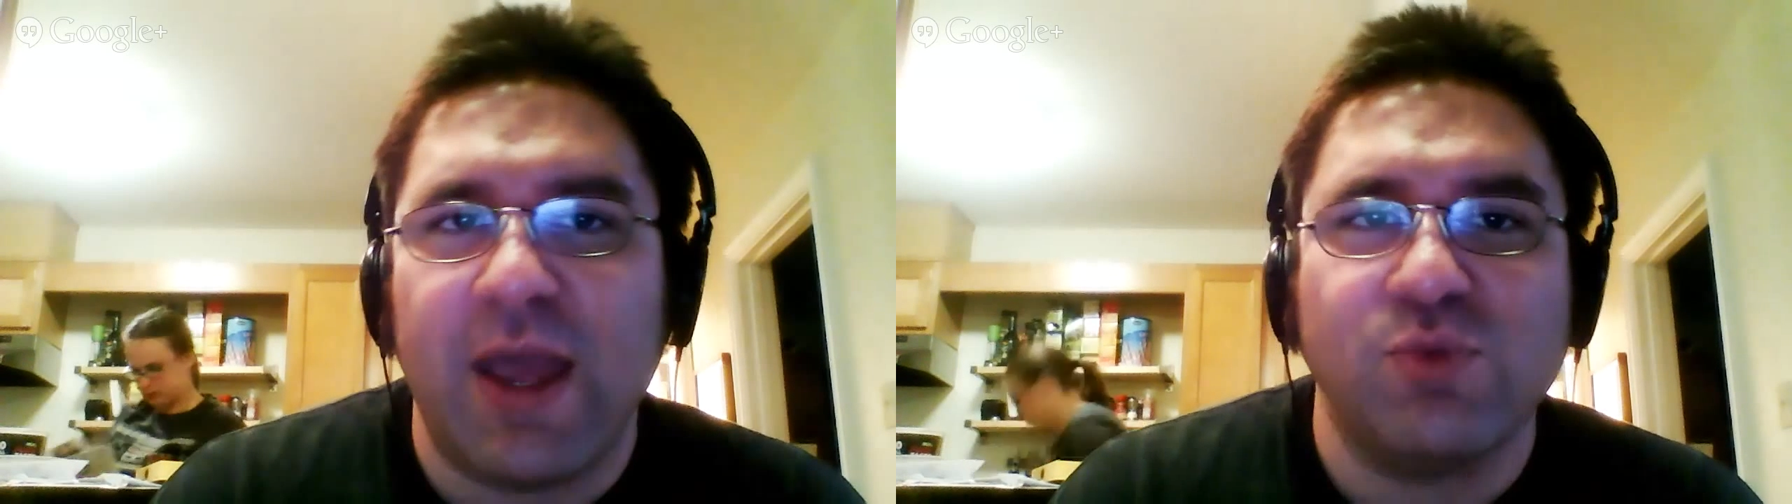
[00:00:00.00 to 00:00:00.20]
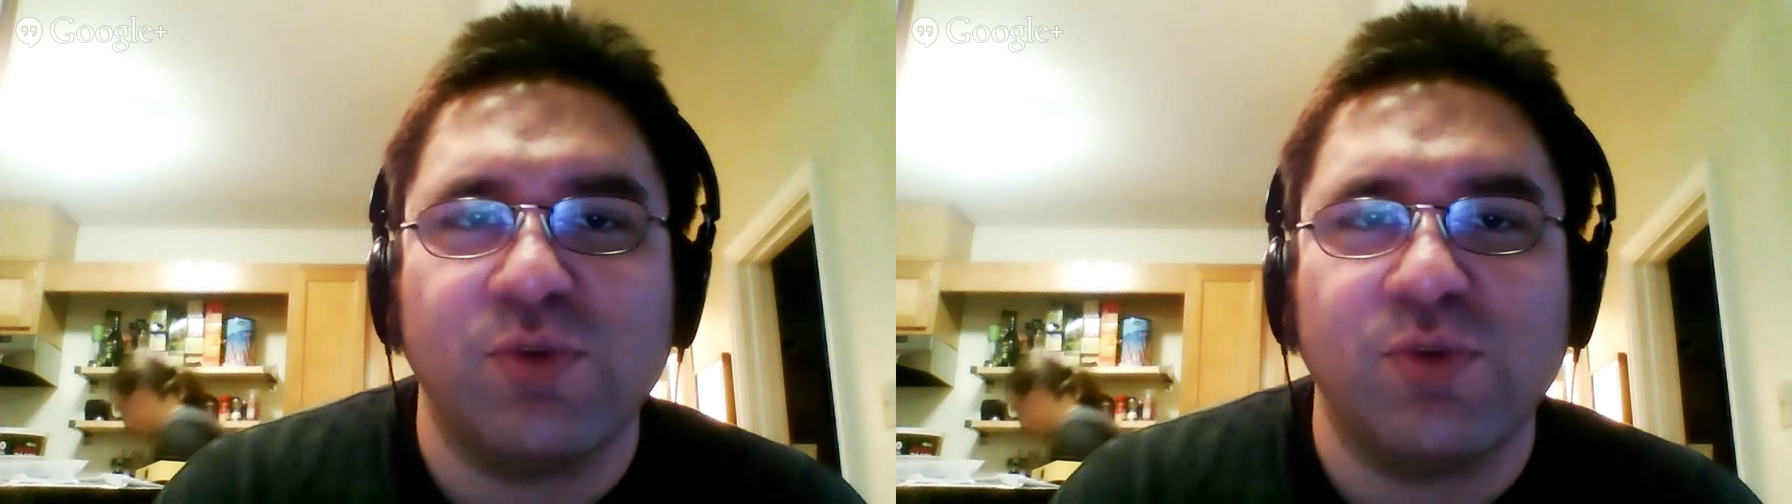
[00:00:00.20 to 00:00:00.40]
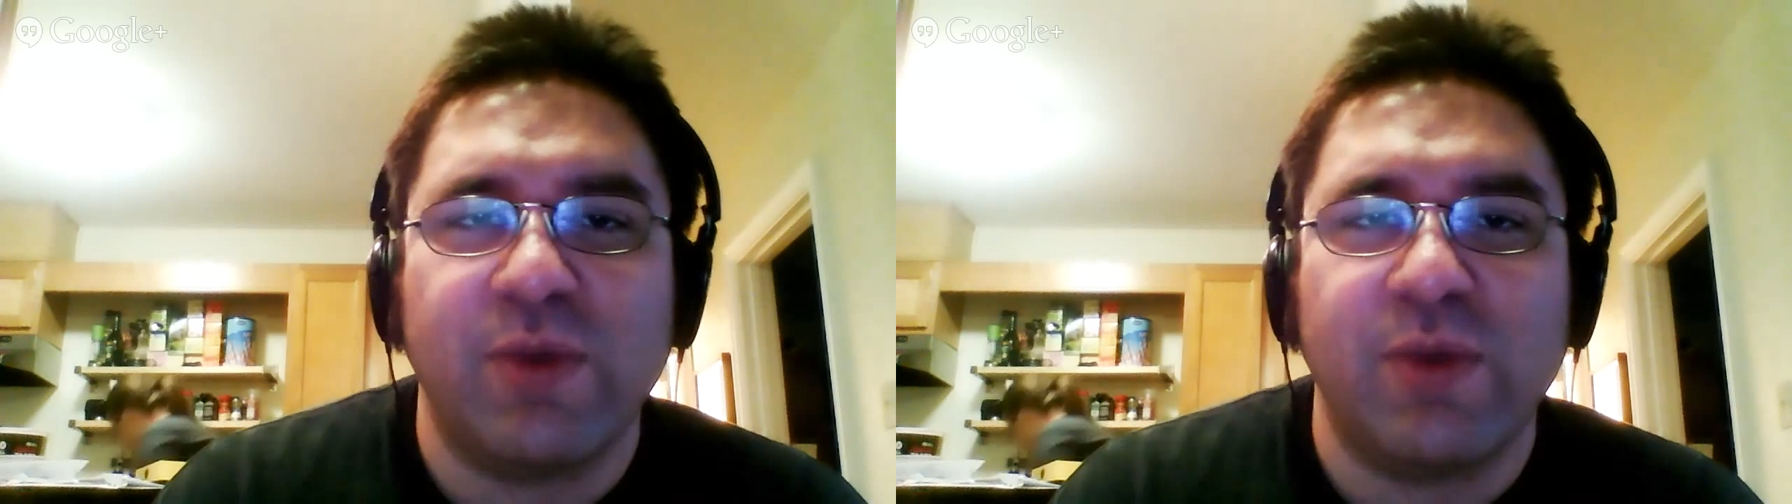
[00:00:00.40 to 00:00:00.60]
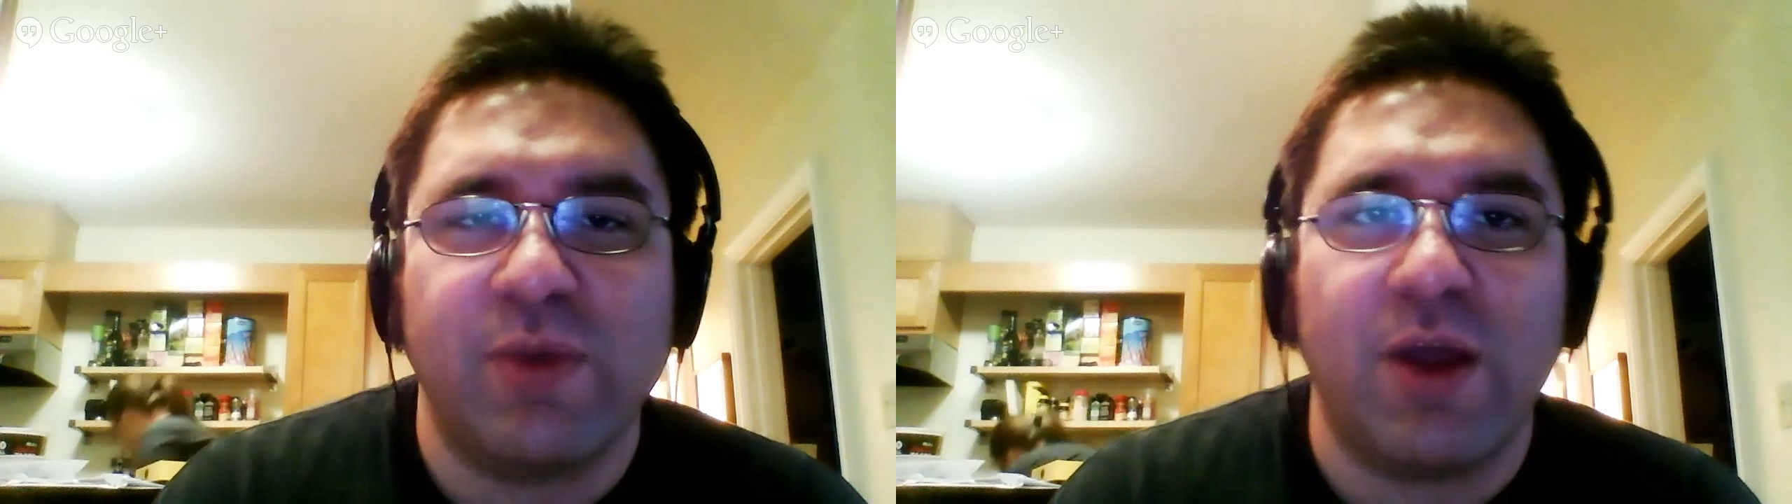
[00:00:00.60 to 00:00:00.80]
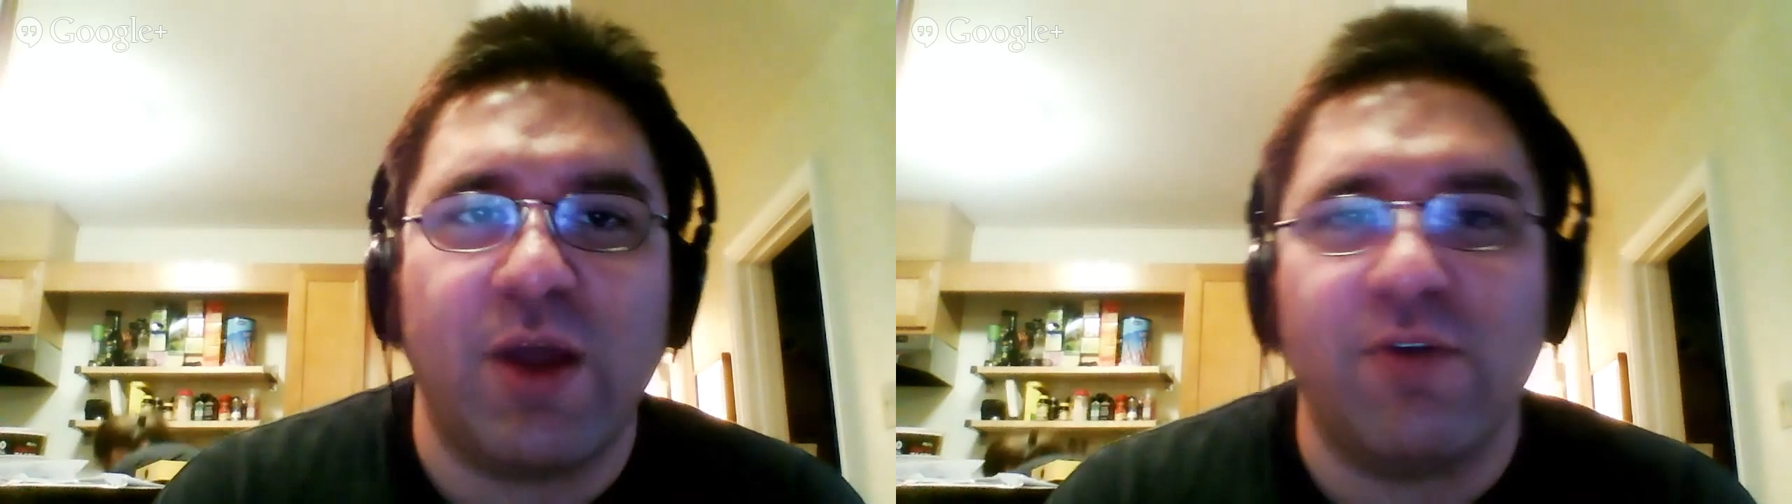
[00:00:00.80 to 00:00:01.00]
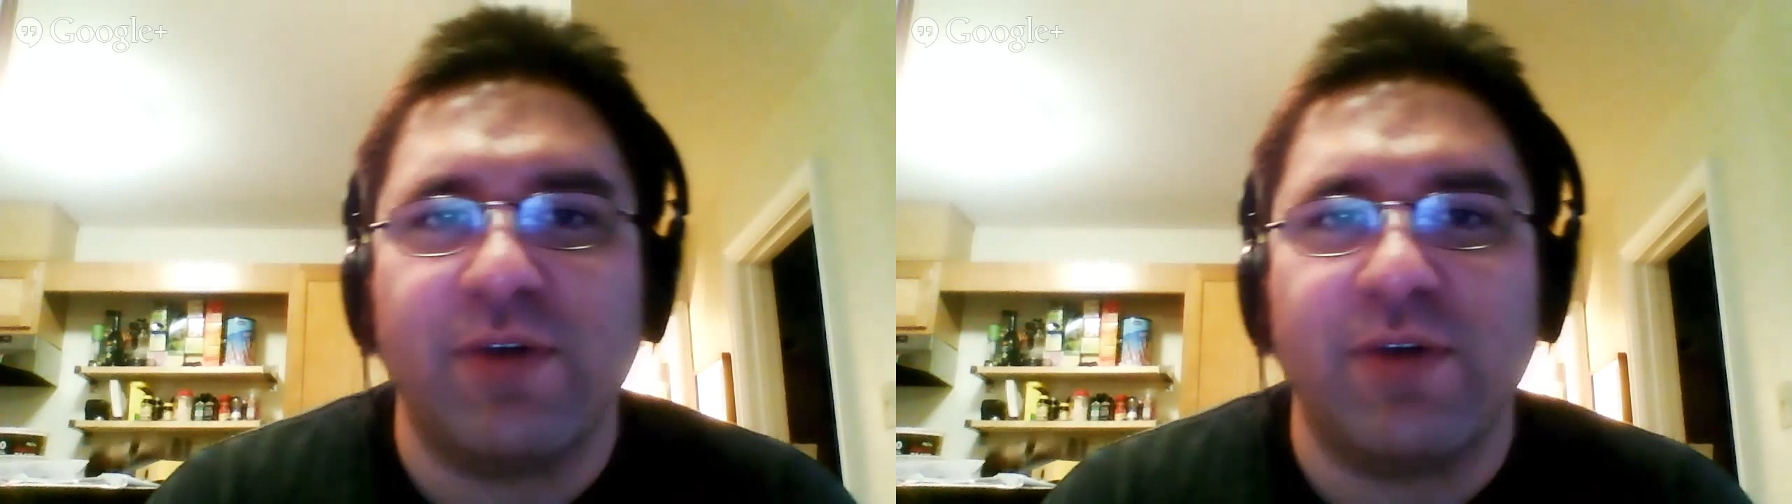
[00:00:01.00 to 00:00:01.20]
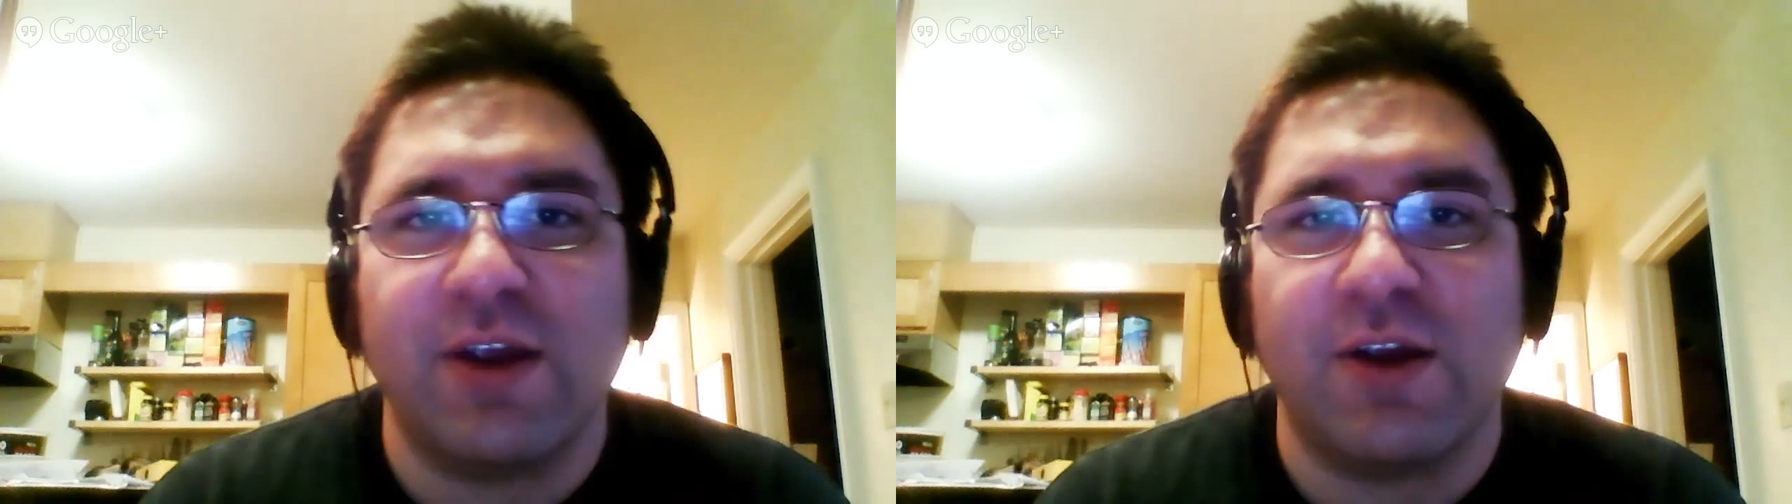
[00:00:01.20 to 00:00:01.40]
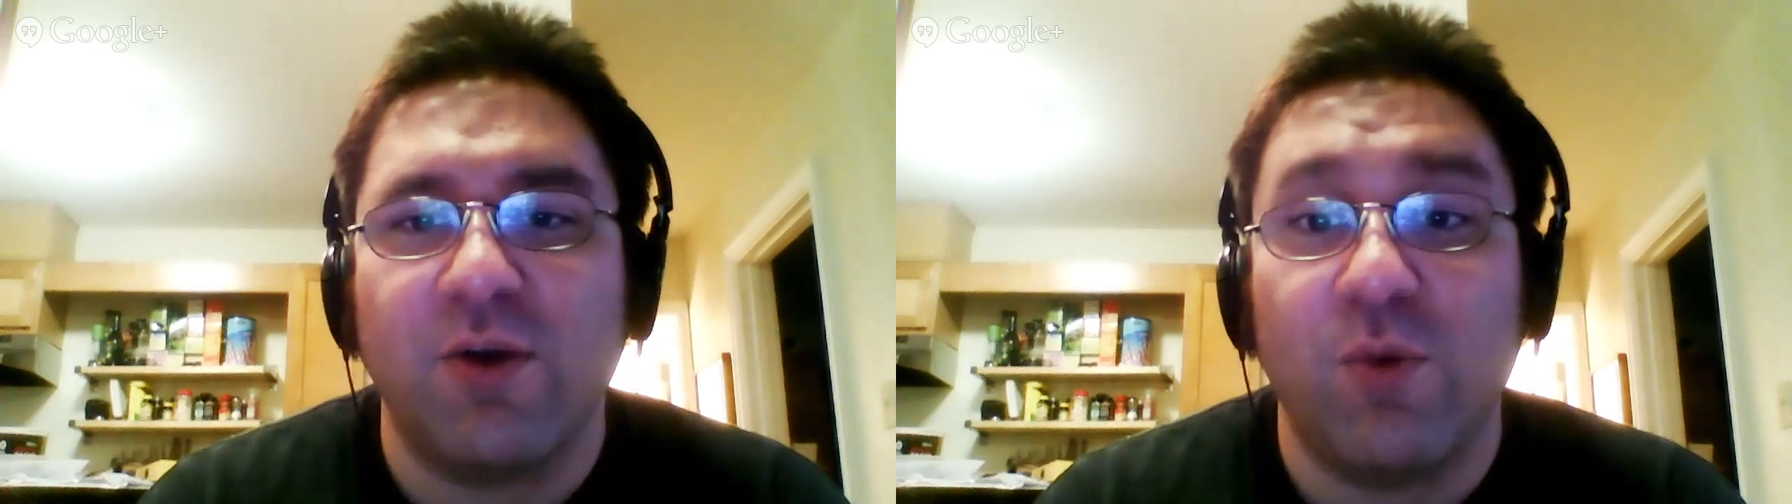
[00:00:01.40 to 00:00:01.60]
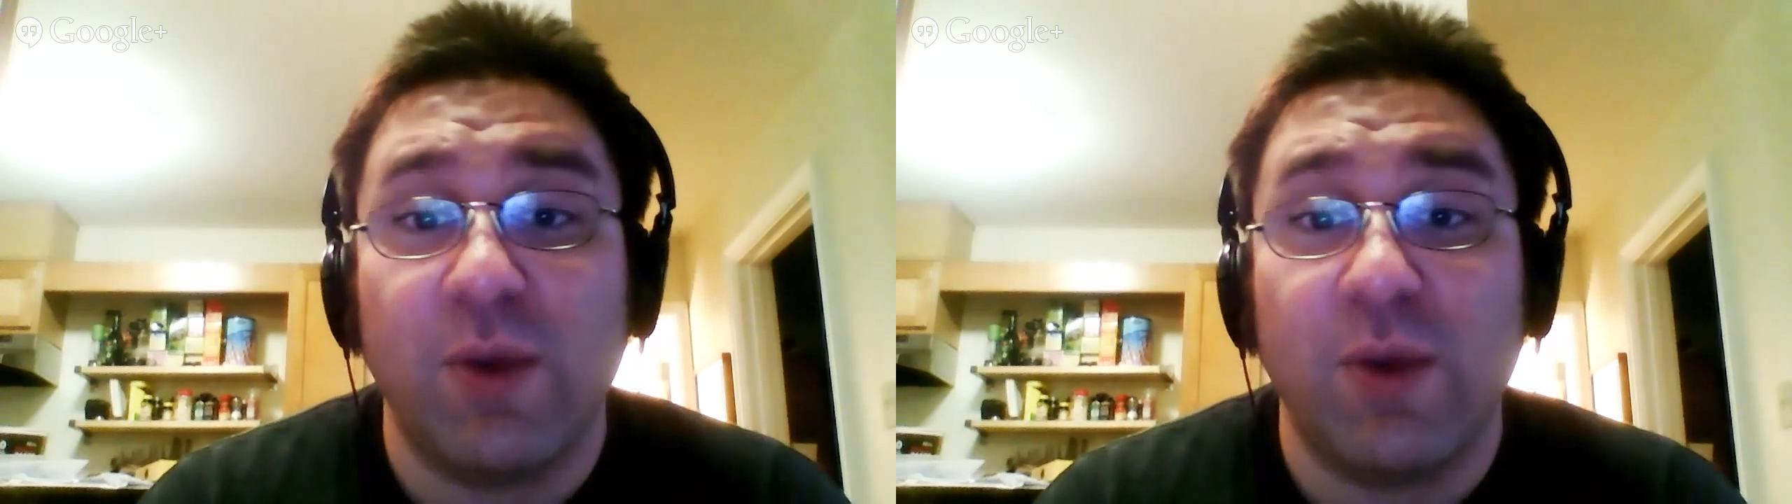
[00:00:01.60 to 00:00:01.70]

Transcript: and was being brought over here.